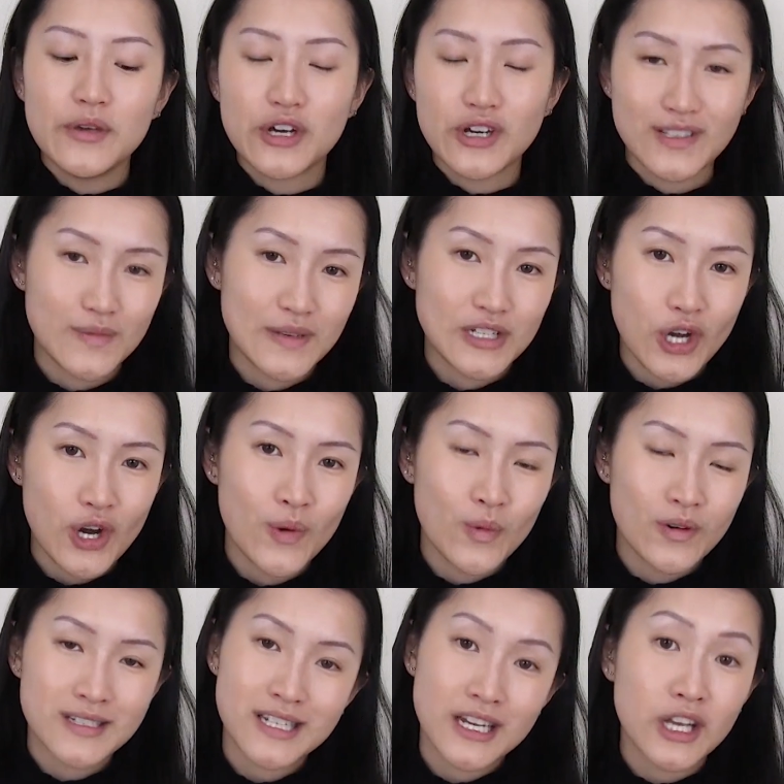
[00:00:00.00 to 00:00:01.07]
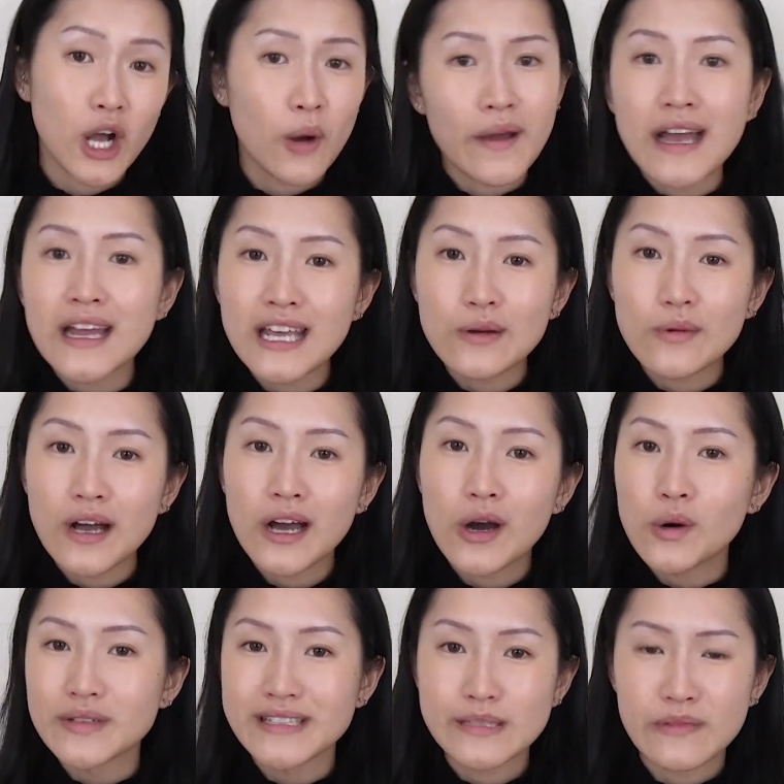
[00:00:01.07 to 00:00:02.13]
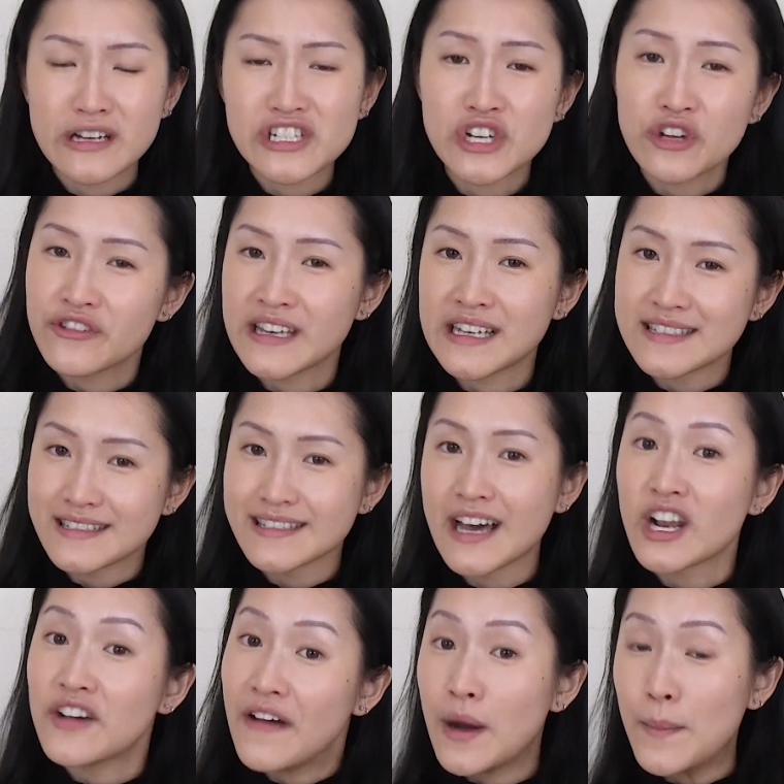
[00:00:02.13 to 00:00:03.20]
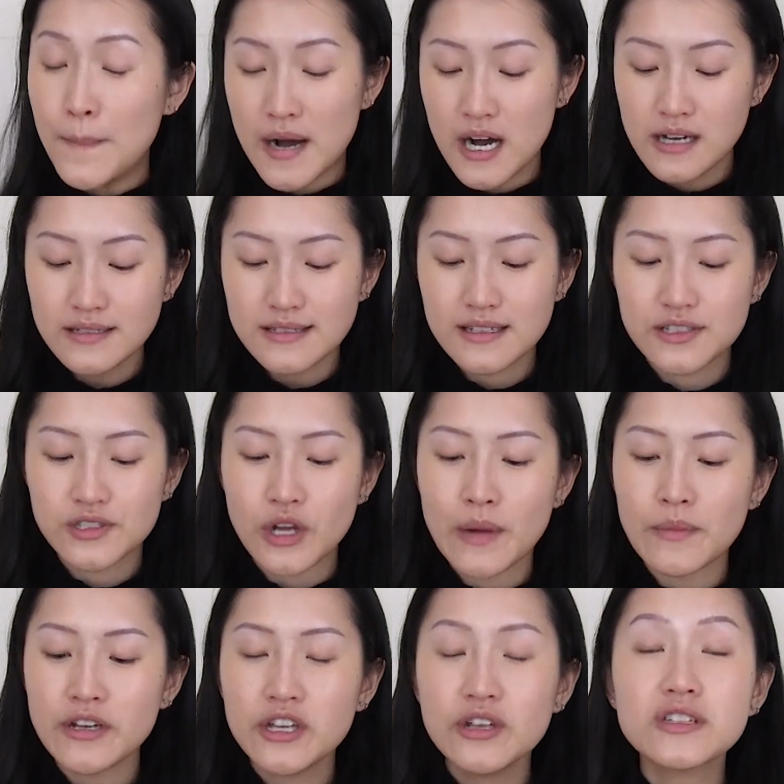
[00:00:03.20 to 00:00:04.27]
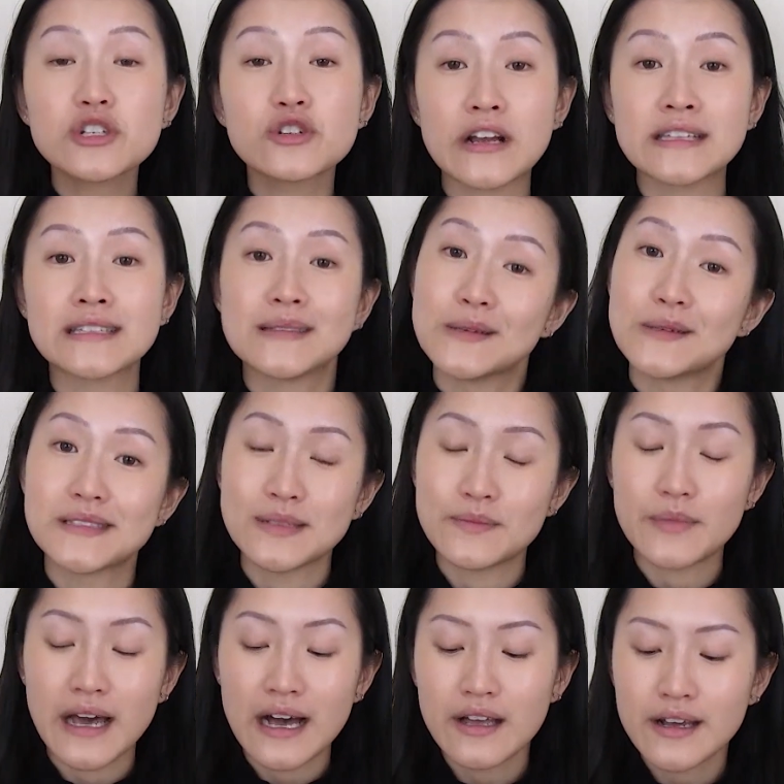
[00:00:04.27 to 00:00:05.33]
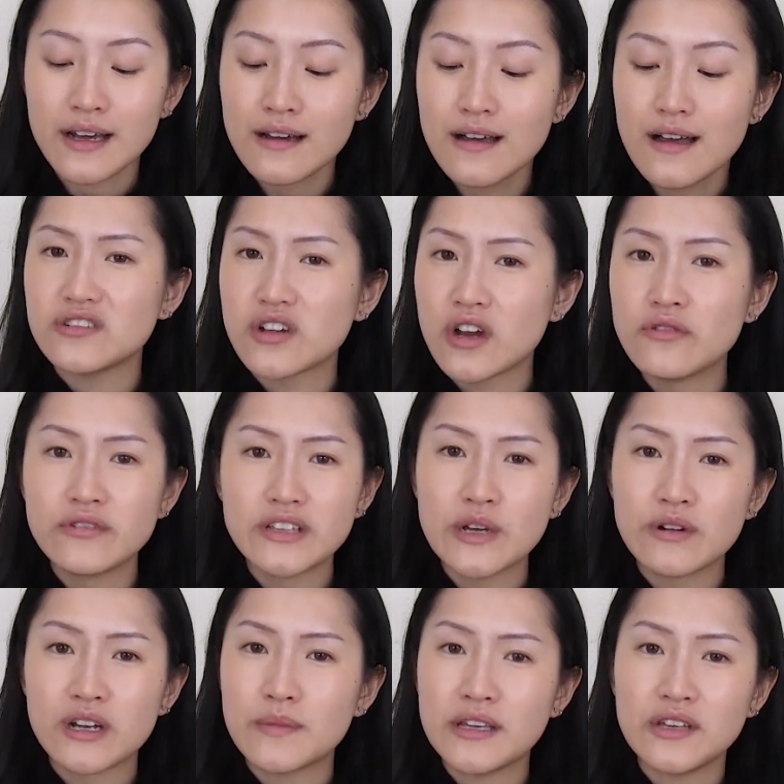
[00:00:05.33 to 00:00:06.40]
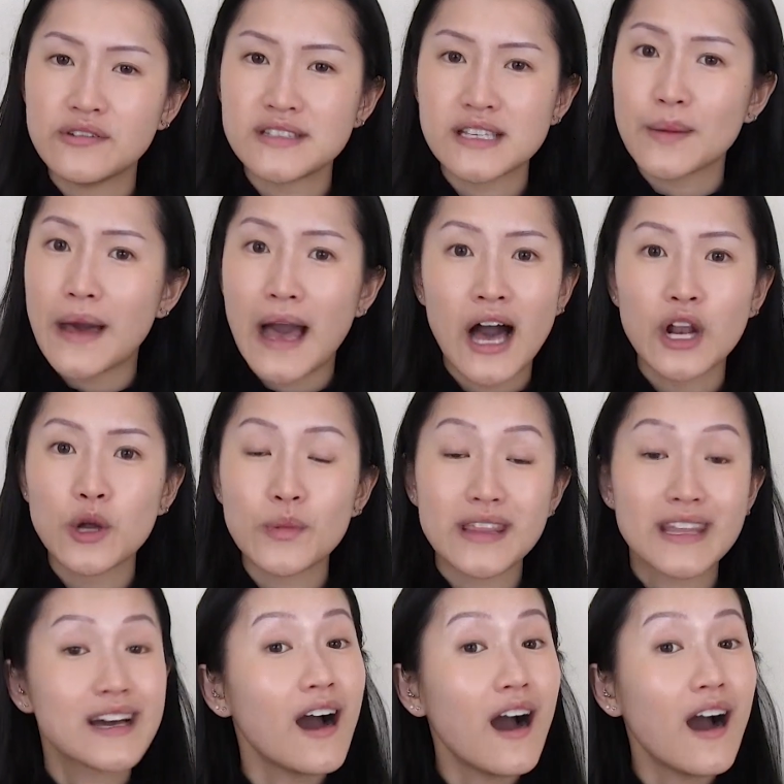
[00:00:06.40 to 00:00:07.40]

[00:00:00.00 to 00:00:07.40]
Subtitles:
because we don't want it going anywhere or smudging on the inside of our mask. So I'm gonna use a translucent powder. You don't really want to be using a powder with